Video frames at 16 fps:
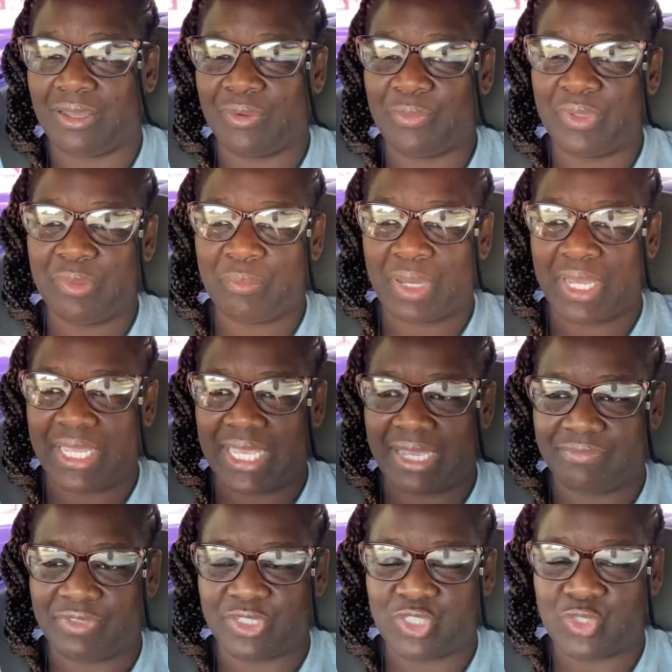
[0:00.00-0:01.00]
we might
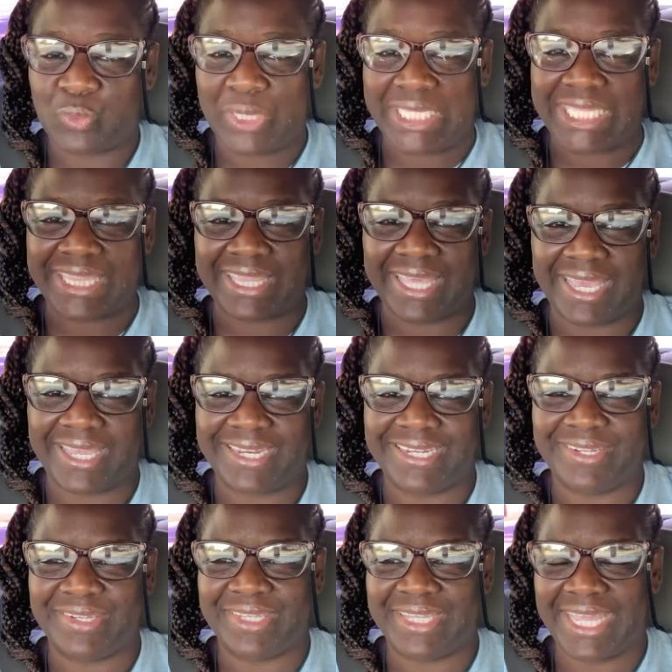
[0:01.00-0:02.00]
have to tweak that
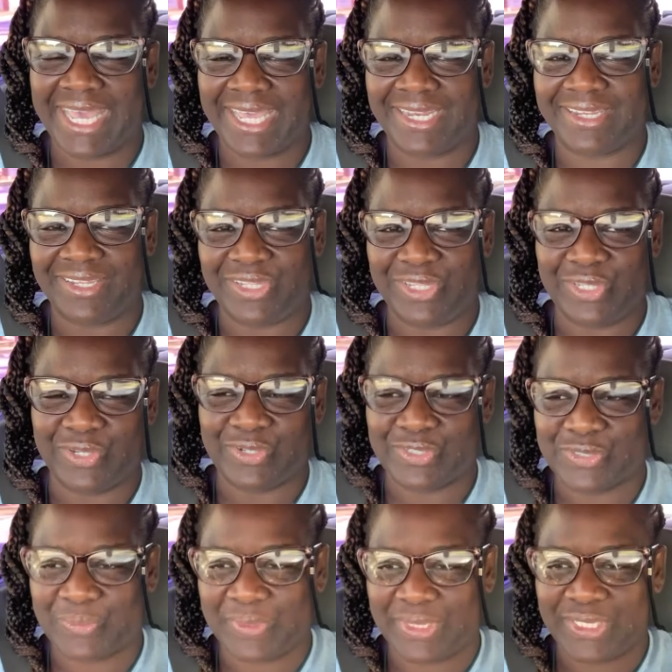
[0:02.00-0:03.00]
year,
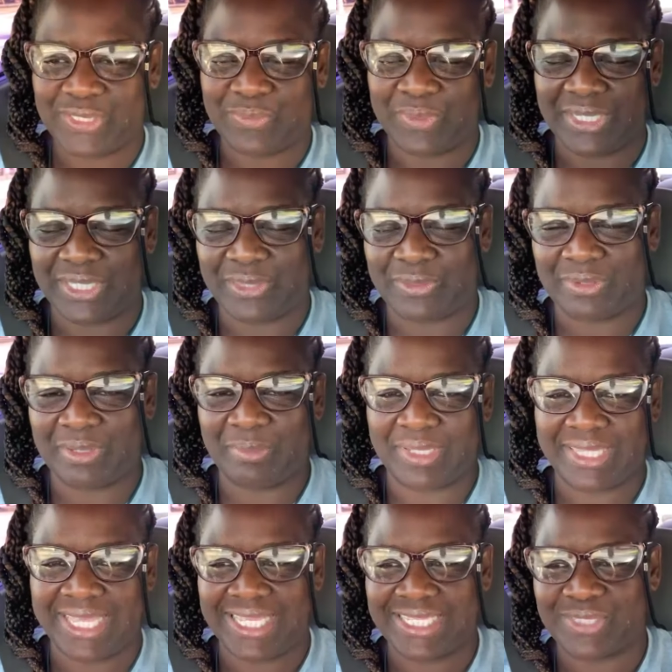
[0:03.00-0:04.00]
2023,
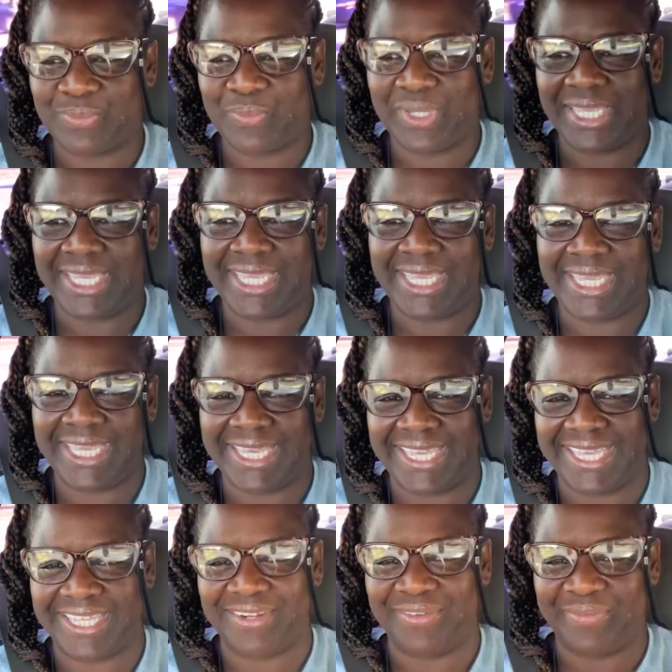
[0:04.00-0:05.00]
but that's way
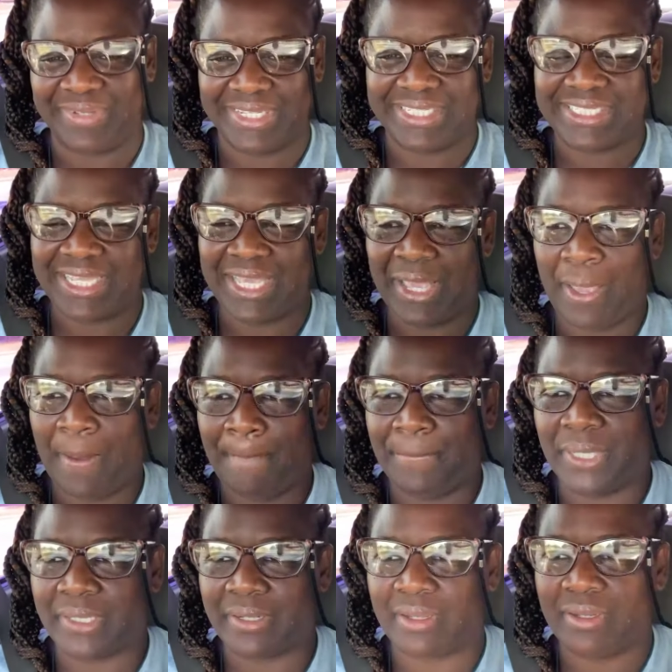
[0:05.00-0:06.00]
ahead of us.
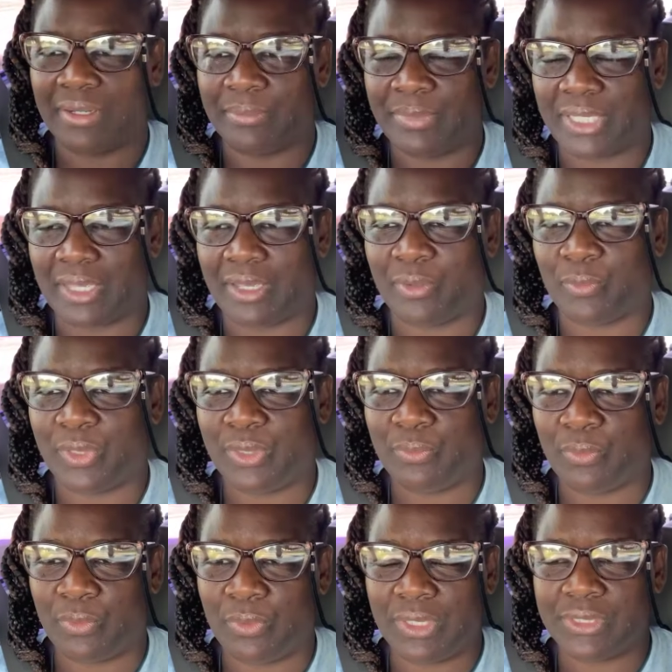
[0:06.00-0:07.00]
But
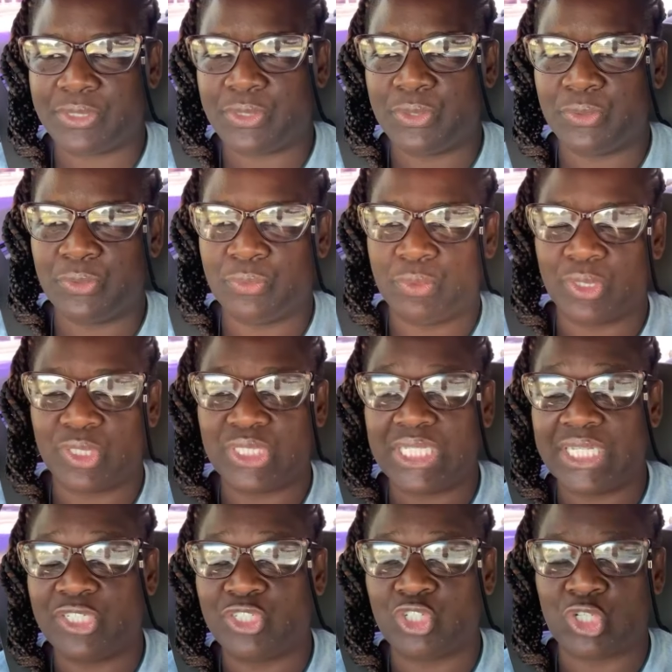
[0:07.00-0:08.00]
we're
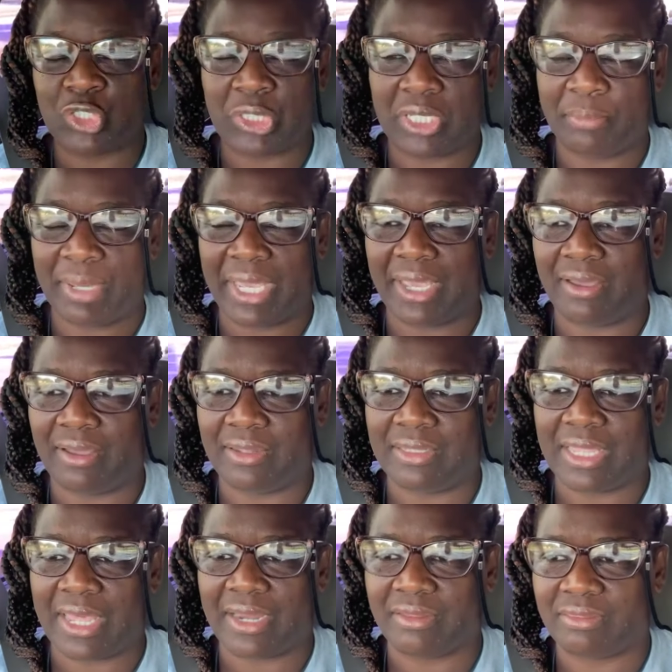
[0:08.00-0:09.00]
intentional about a
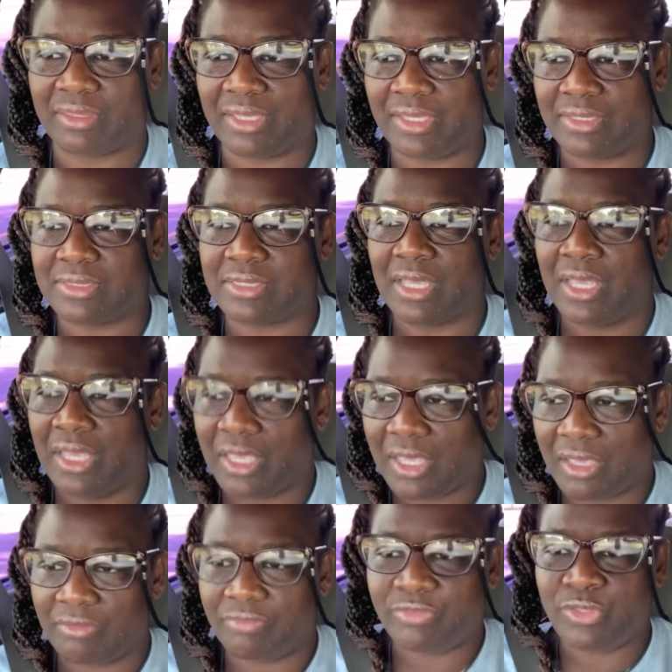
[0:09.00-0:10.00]
lot of things.
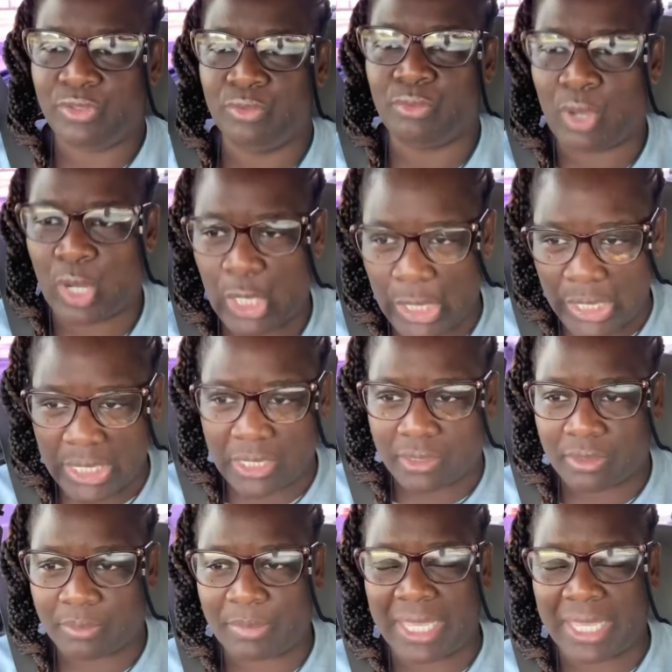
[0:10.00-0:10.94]
If you are